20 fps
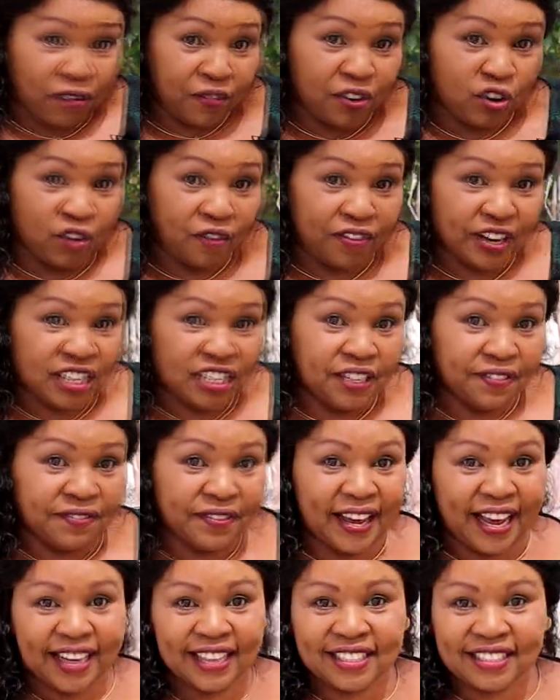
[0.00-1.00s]
of innovative
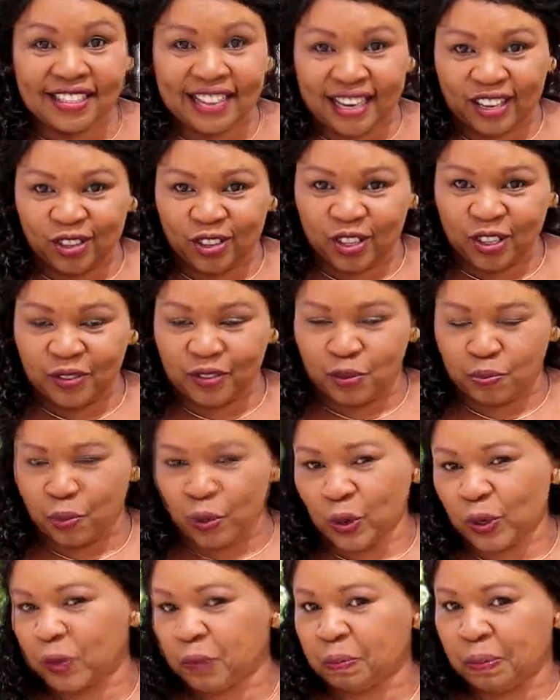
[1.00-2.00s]
executive
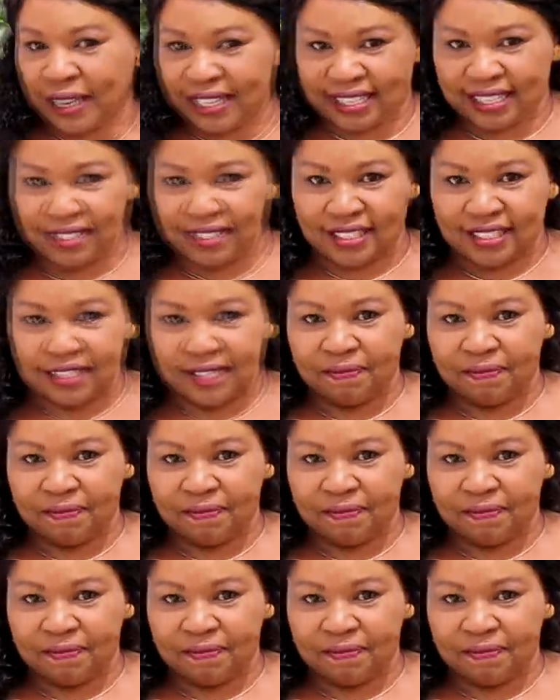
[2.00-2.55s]
spokespersons.